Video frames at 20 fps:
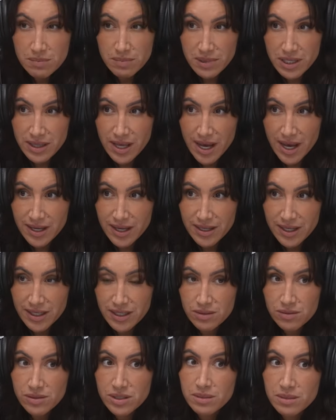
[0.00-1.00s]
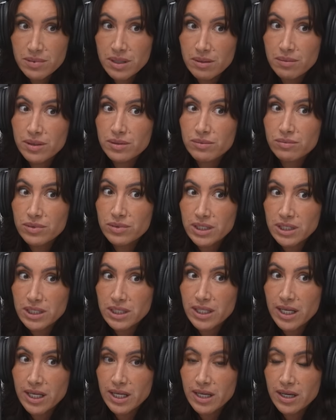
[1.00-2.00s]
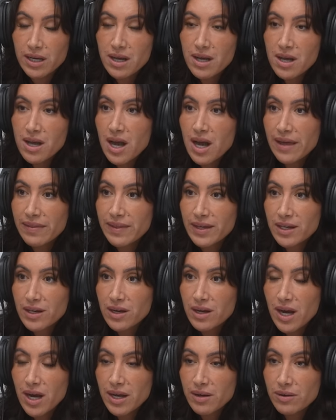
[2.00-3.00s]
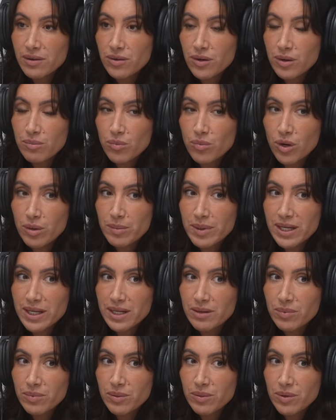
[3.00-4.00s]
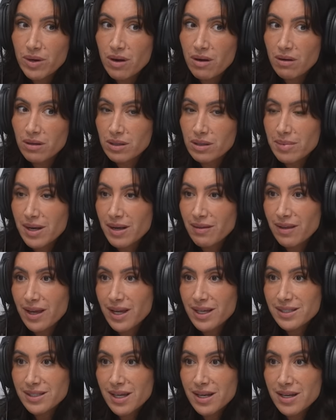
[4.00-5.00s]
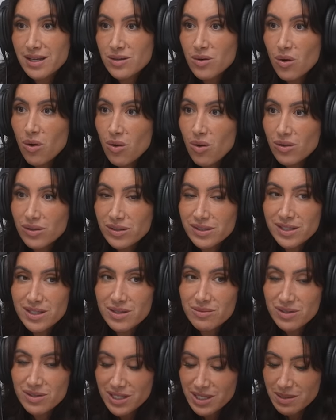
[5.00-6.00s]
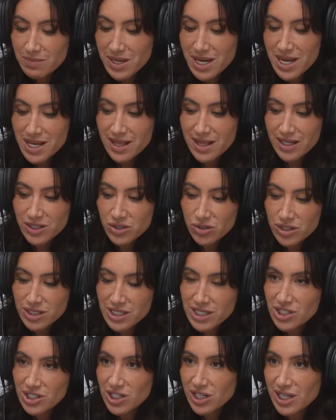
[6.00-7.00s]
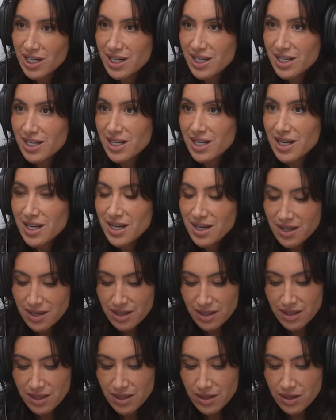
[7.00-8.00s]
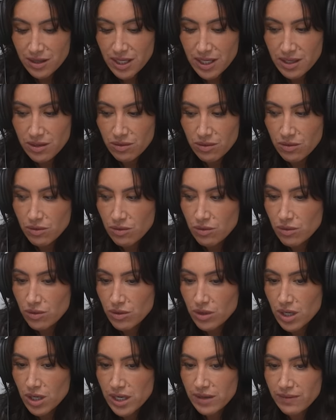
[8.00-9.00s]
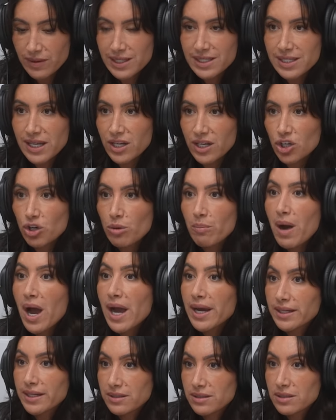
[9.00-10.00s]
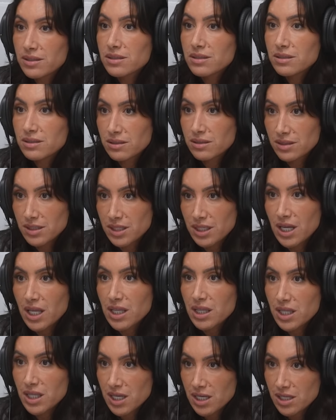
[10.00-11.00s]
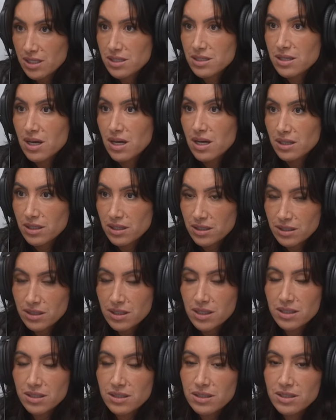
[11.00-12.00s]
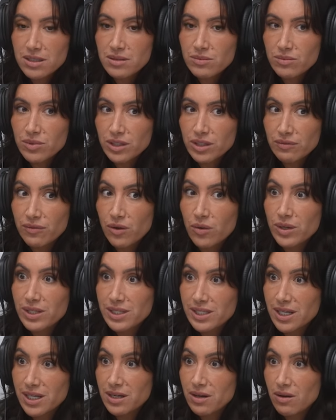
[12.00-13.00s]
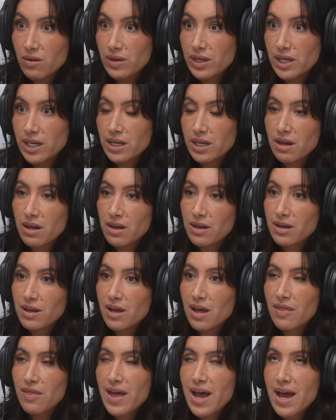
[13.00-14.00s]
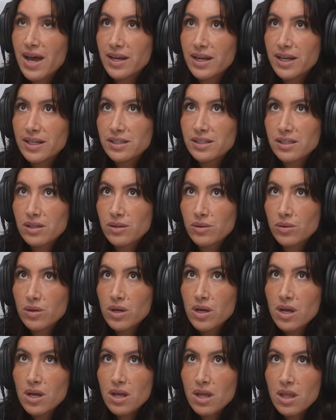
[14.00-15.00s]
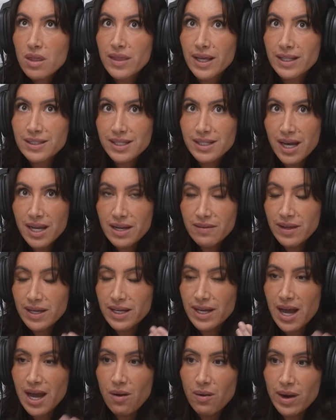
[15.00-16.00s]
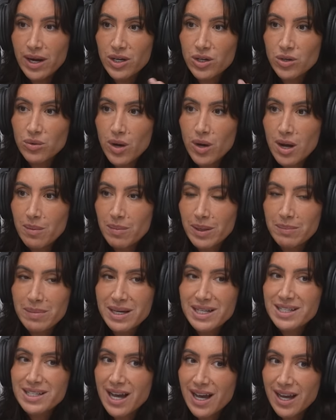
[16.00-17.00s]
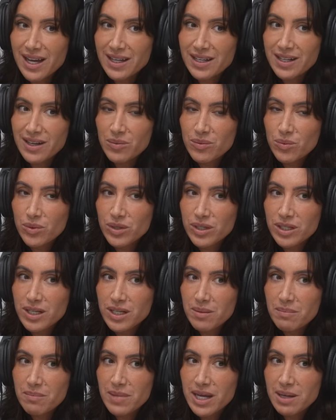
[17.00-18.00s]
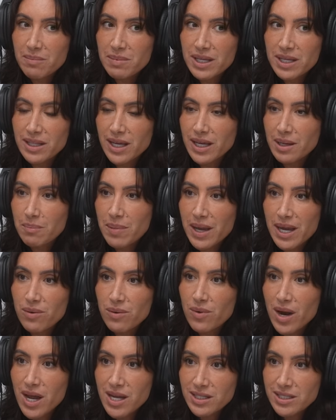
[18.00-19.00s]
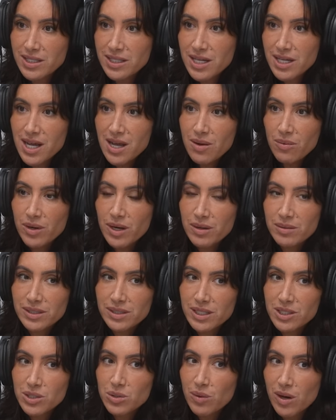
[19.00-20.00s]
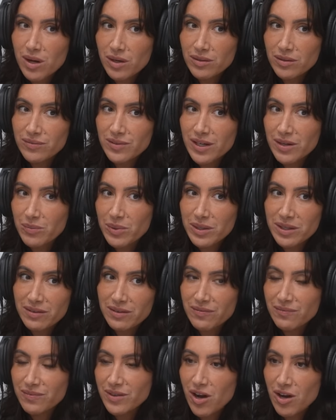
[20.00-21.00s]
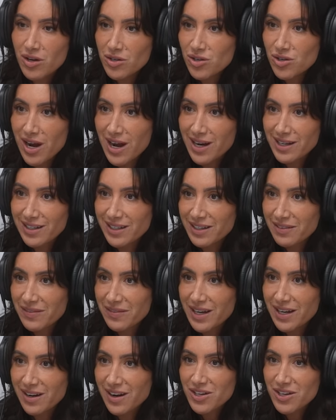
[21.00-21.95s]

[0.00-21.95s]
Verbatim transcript: to be that. I used to be able to really like I think I grew up Mormon and we were all about like setting goals and really being like strategic in the in kind of like setting your mind to get things done and and really focusing and honing in on on that. And so that's kind of like how I grew up. Like my dad would make me like pay rent when I was like 12 eh, with a contract, like a fake